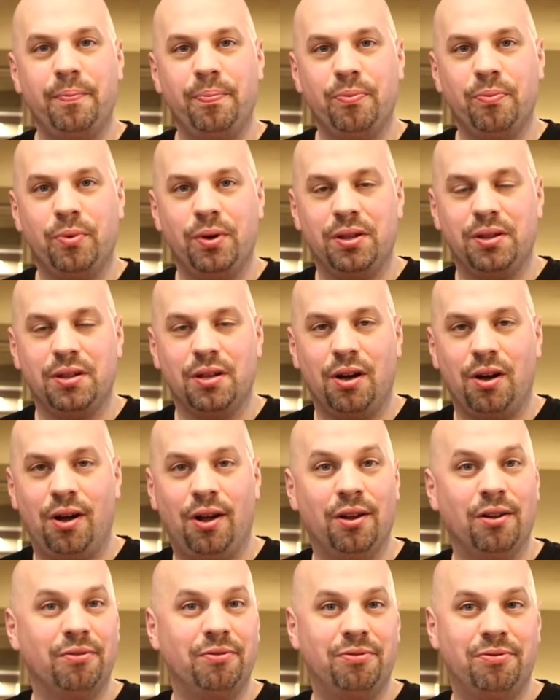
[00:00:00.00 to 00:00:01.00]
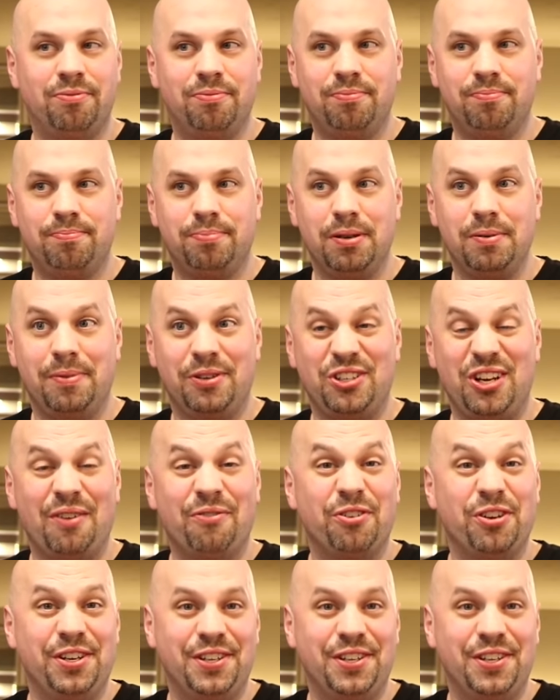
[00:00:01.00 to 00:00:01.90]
with all of pretty much every